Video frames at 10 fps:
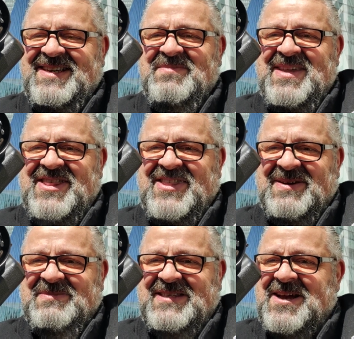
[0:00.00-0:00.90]
give me a
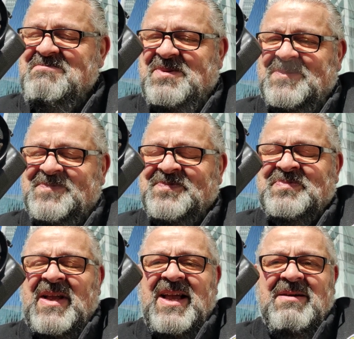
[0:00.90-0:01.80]
thumbs up,
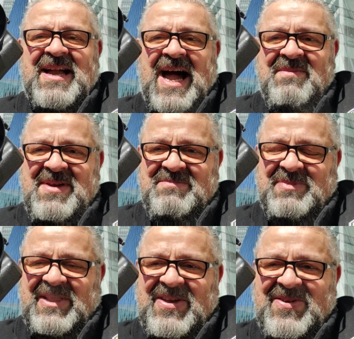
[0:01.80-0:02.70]
comment
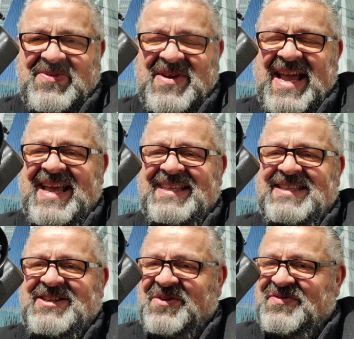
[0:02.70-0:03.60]
below, and
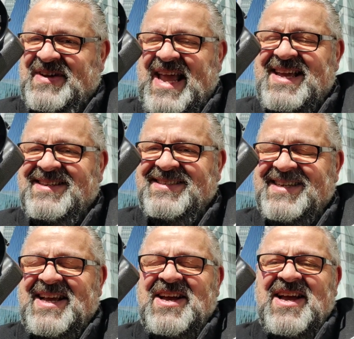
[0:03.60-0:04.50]
don't forget,
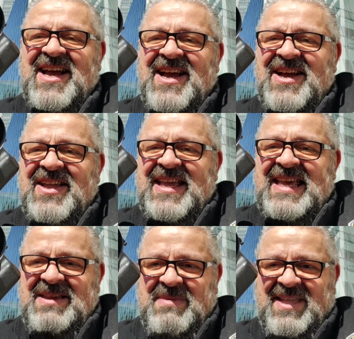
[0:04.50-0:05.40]

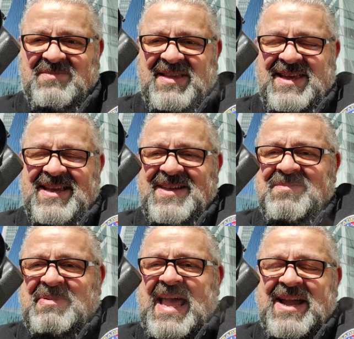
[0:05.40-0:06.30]
email me,
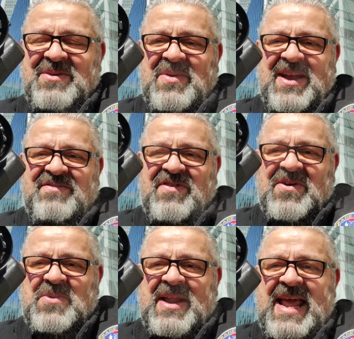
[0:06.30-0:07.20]

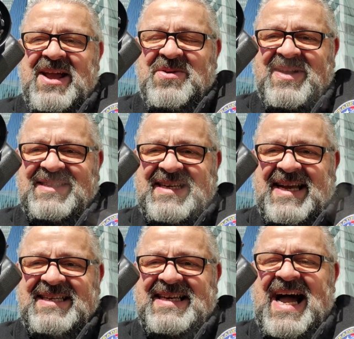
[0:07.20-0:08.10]

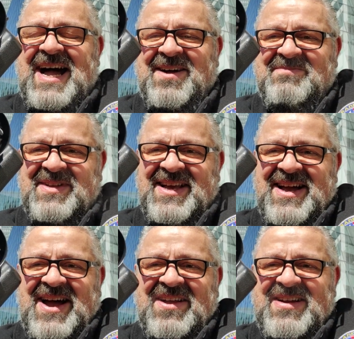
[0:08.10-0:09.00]
blackandwhitephoto@aol.com.
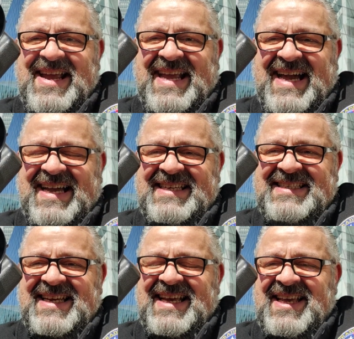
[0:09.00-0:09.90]
All right,
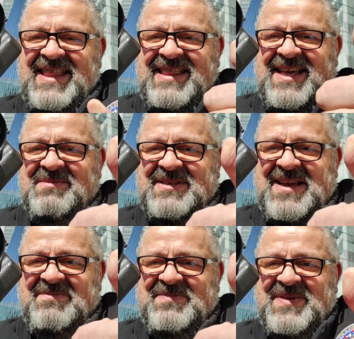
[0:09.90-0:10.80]
guys,
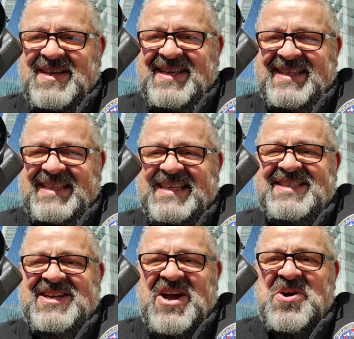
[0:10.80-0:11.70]
thumbs up.
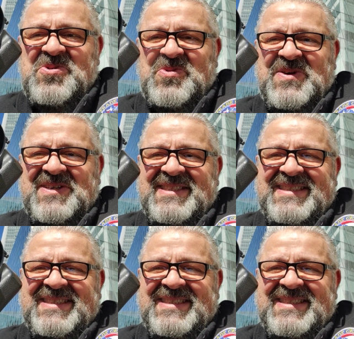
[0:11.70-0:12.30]
Let's go.